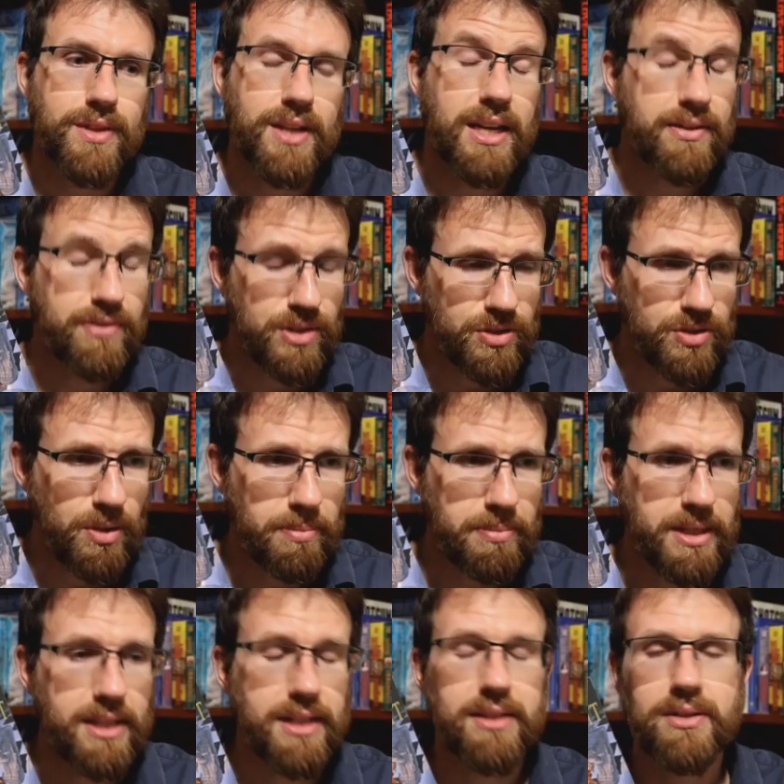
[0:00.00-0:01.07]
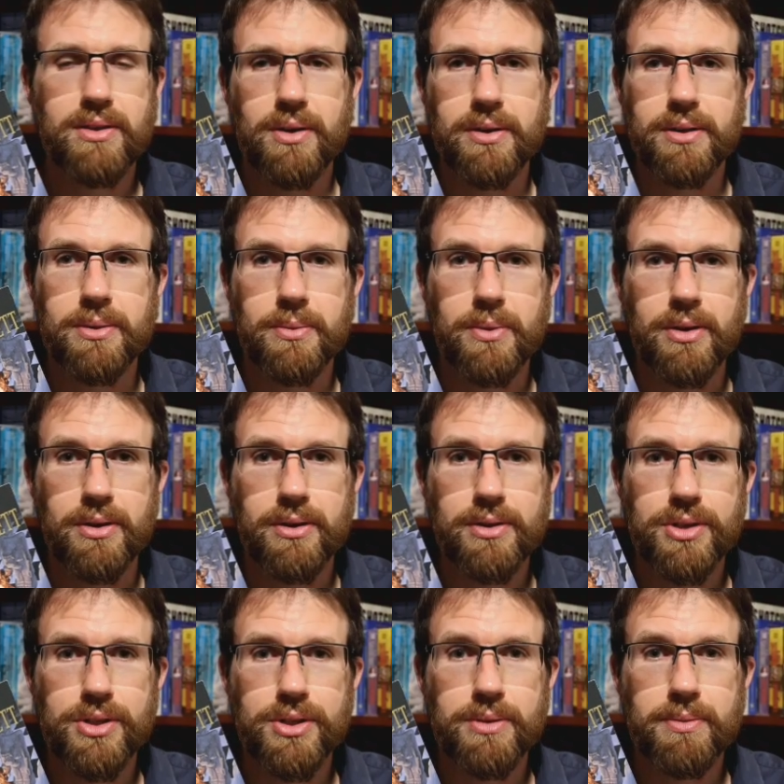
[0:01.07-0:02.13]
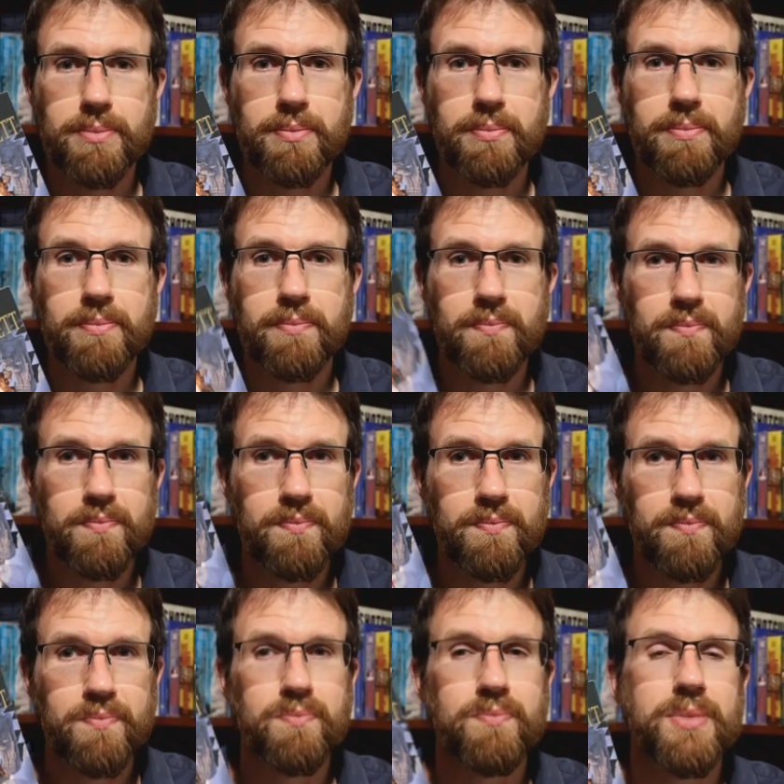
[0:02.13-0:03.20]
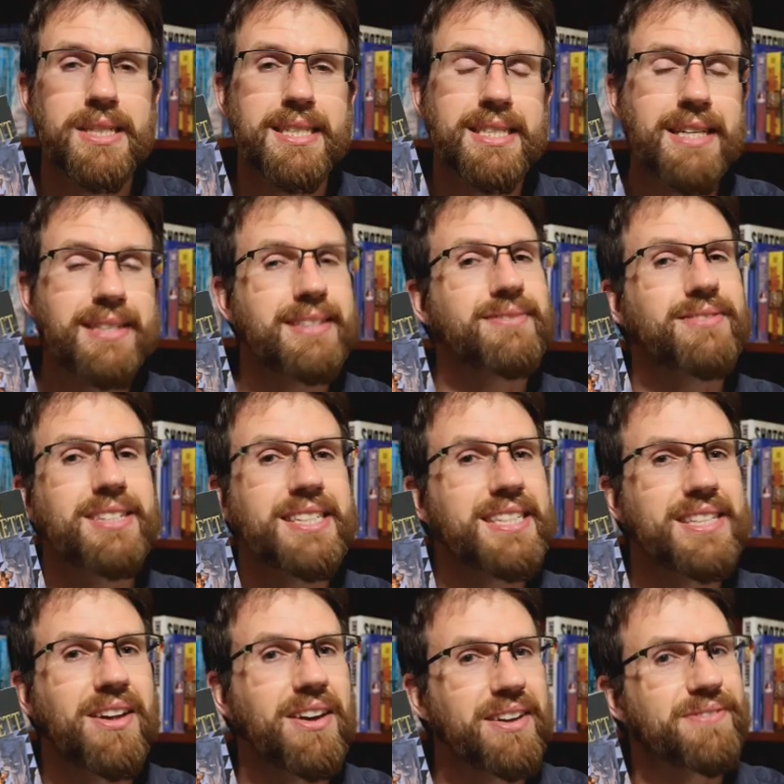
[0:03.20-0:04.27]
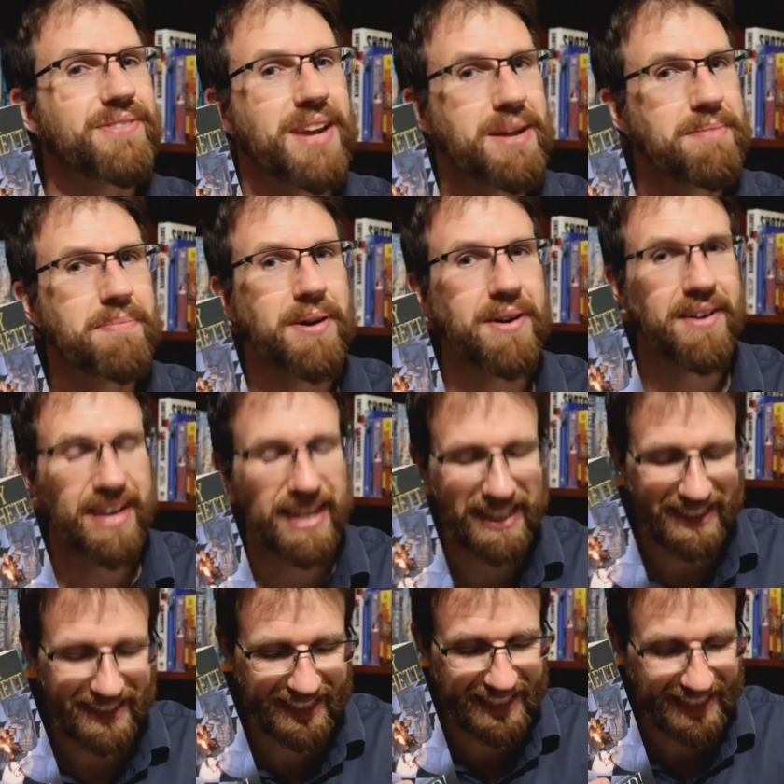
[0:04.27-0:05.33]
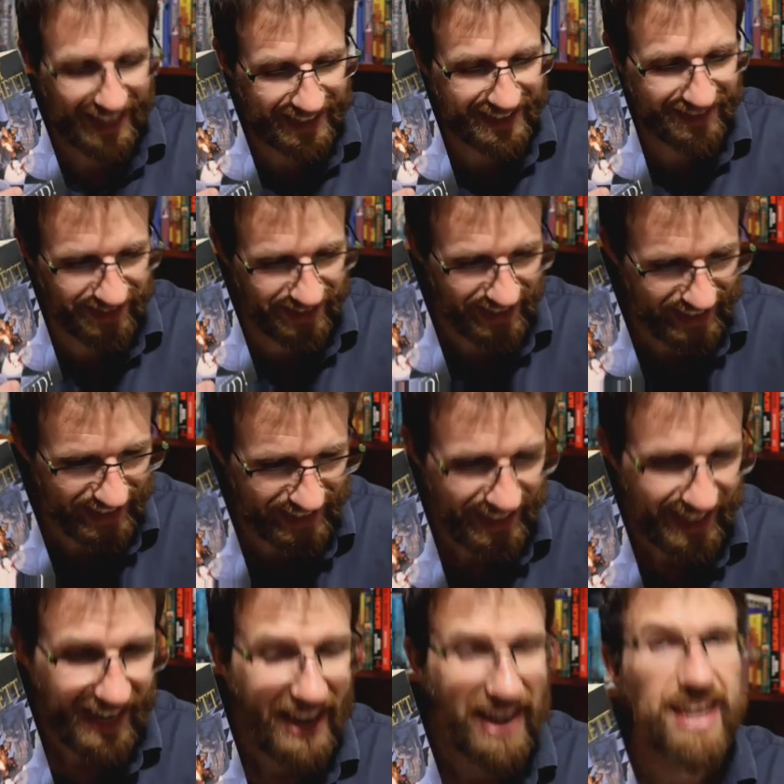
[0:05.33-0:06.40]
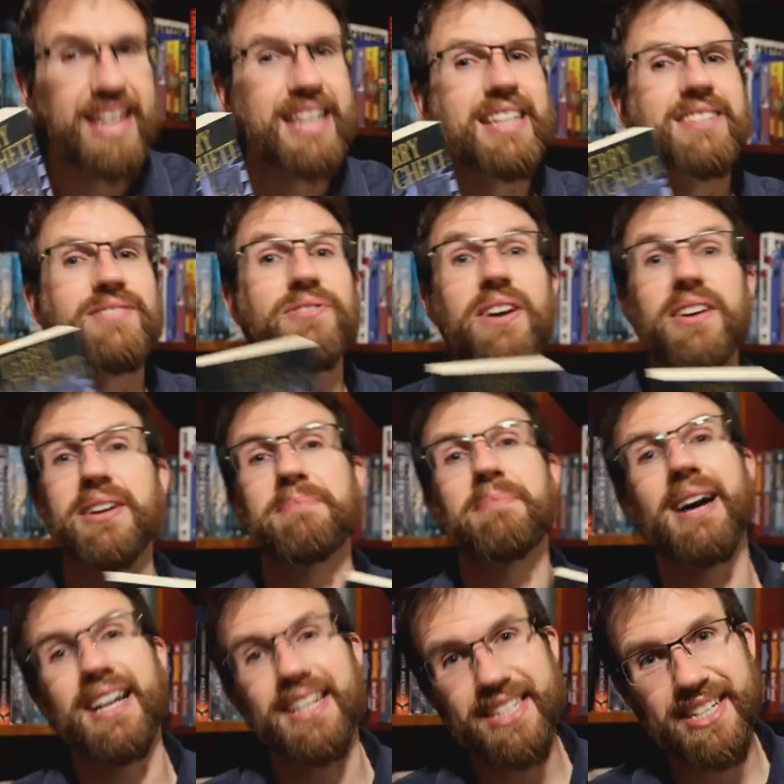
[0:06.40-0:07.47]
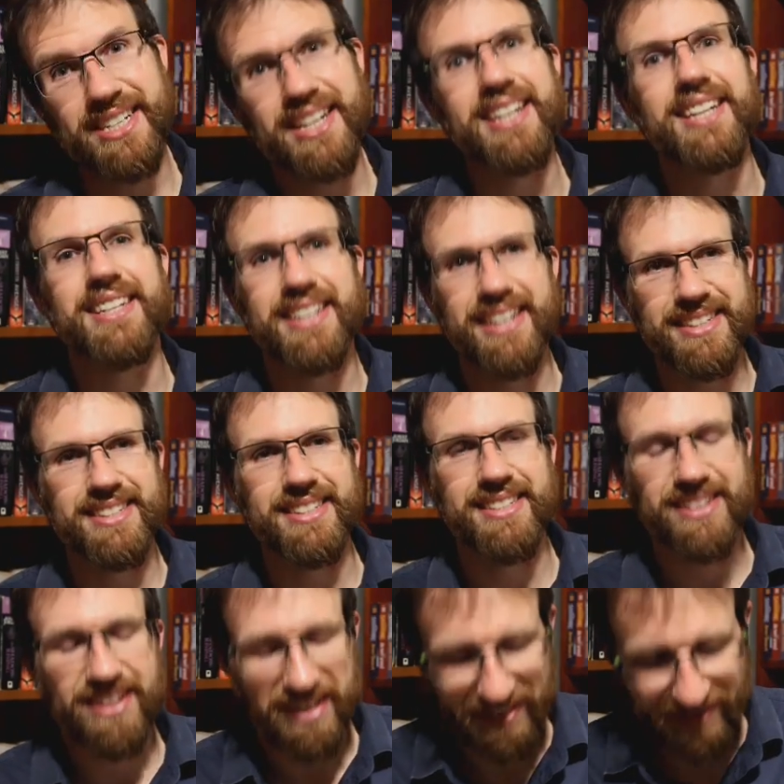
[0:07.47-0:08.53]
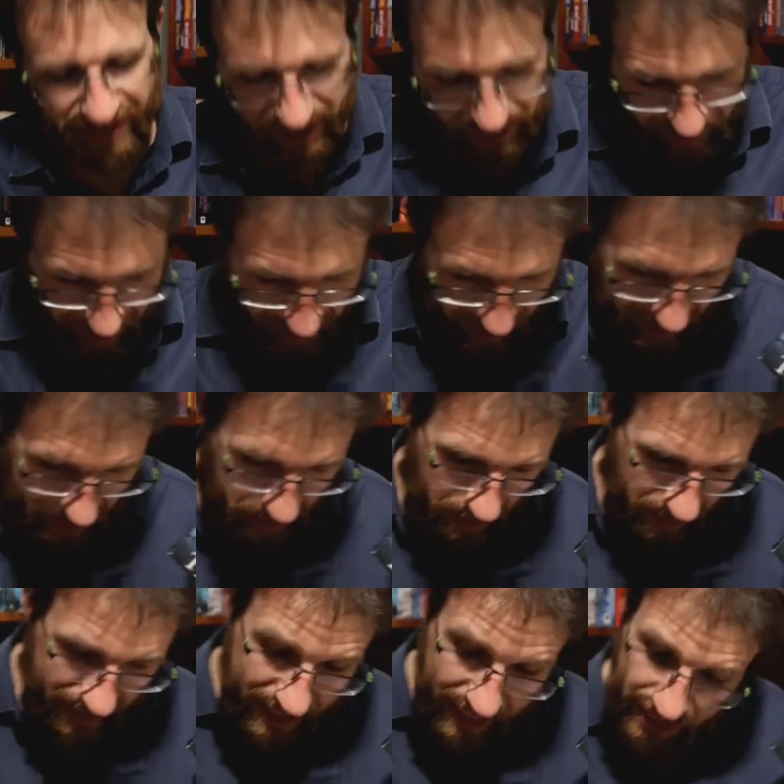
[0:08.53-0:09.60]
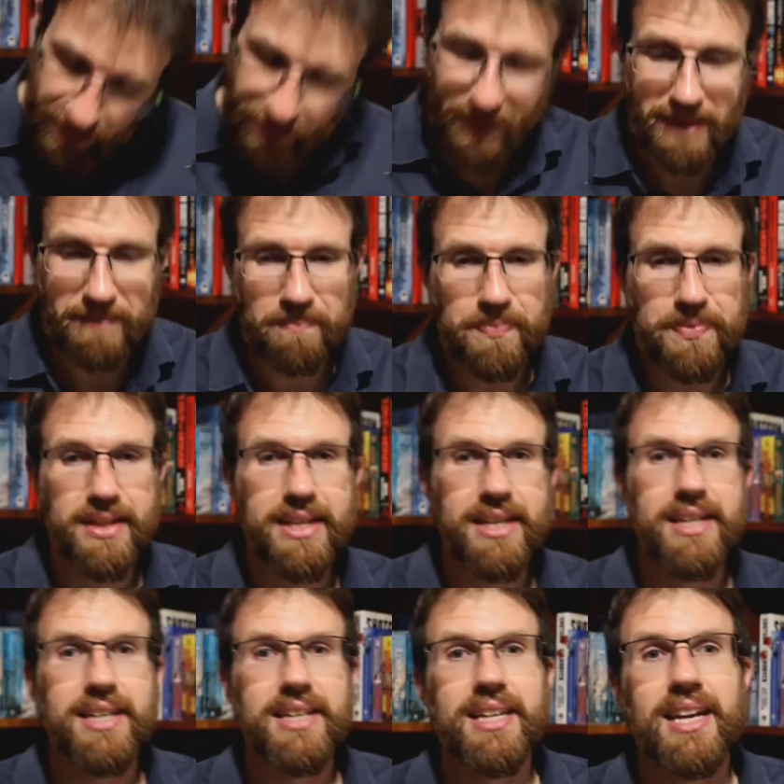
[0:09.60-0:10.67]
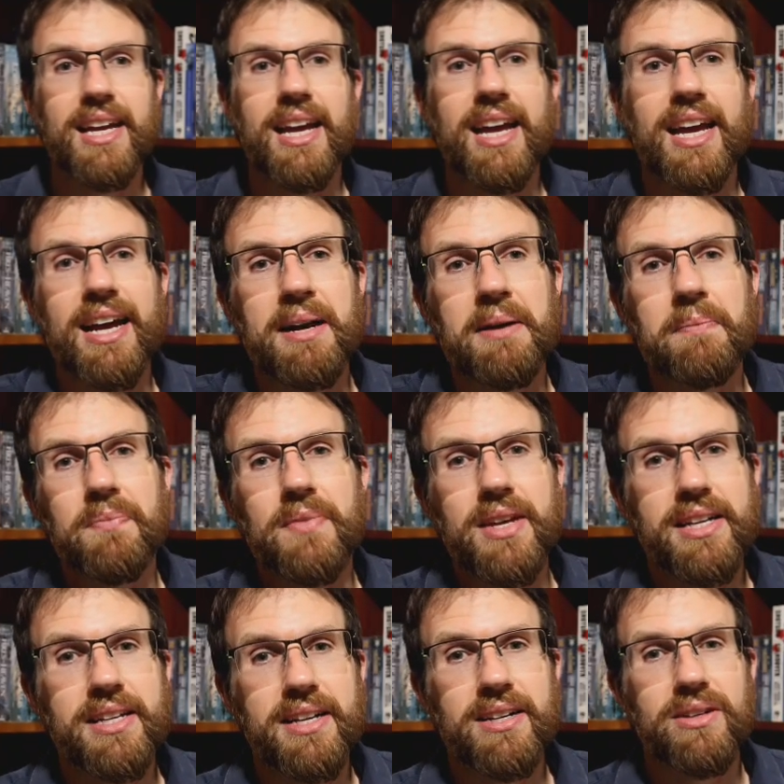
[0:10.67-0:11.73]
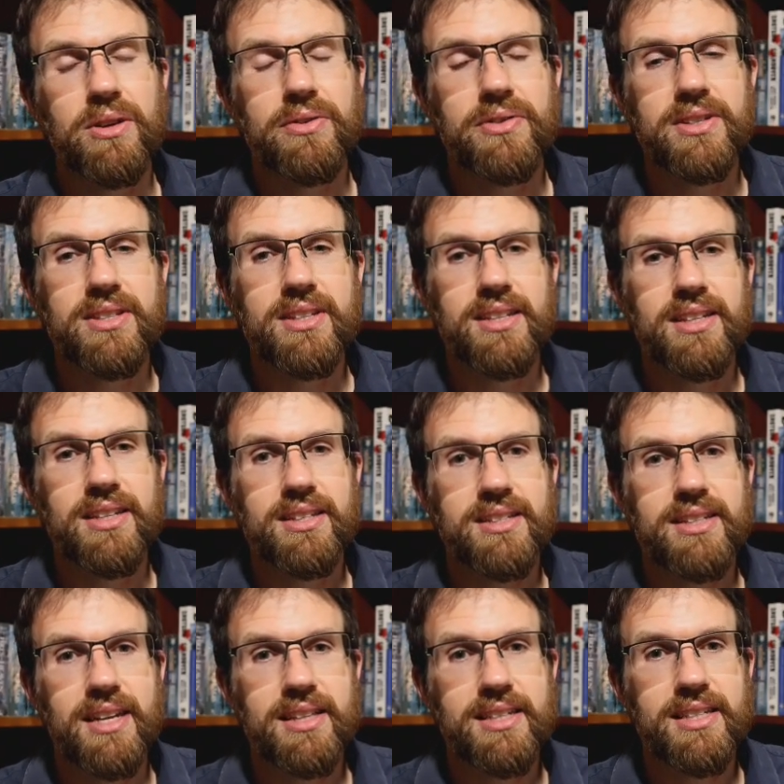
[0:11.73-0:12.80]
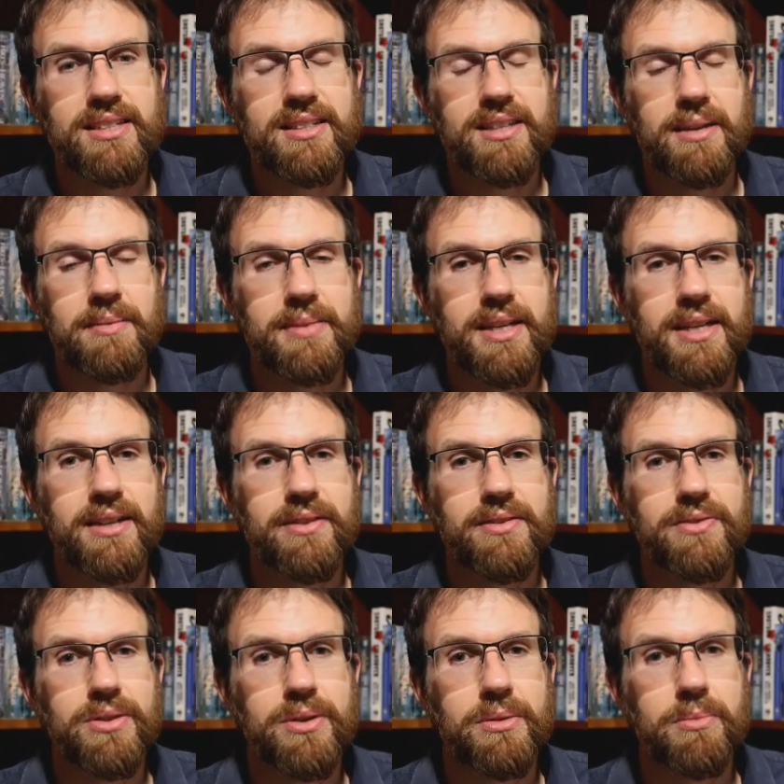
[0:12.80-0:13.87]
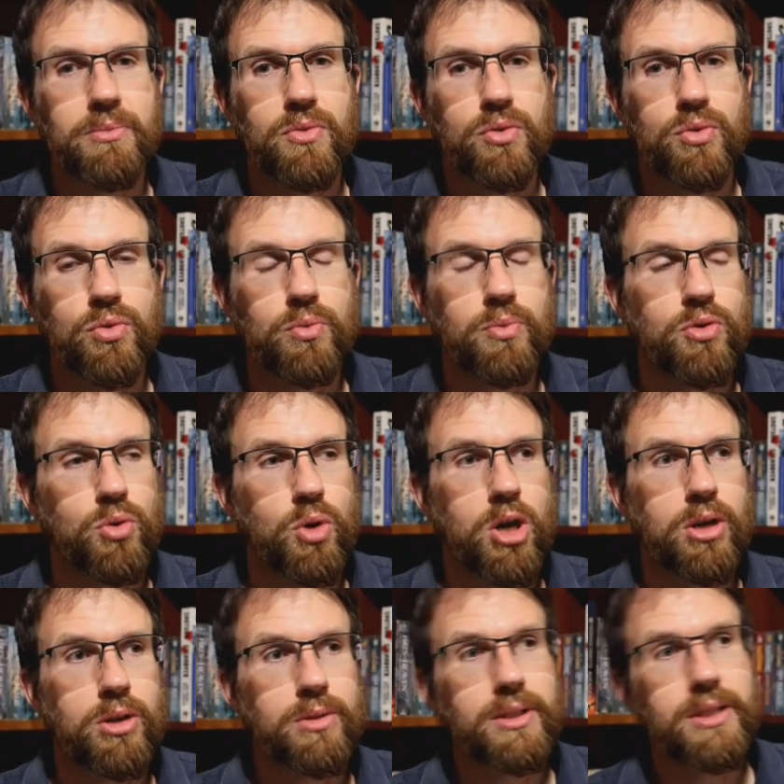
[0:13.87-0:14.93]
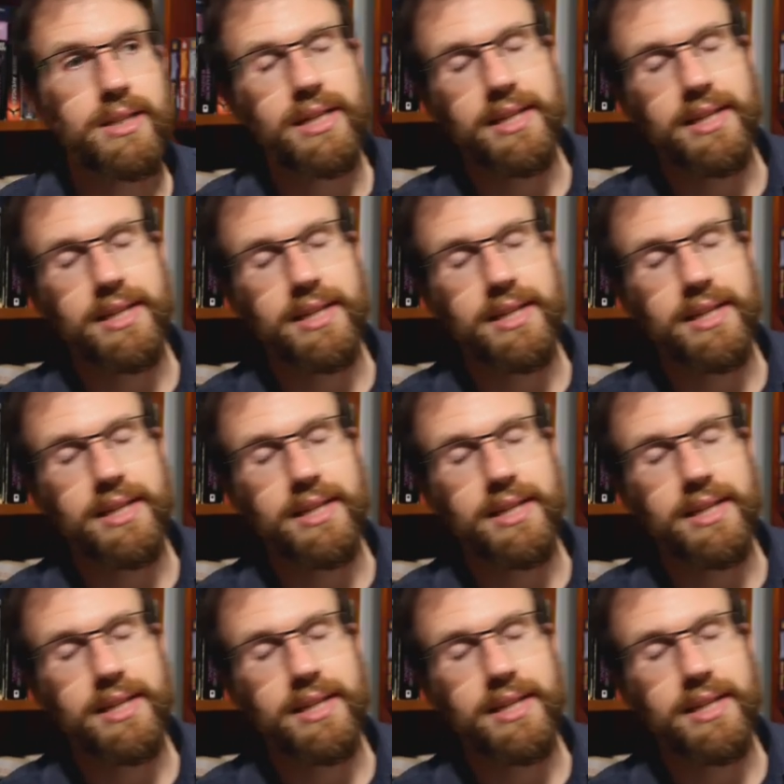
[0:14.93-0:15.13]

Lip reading: even a zombie he's got in the Watch. But he doesn't really like vampires. He very much doesn't like vampires. But he gets one. A young officer, Sally's come down from Uberworld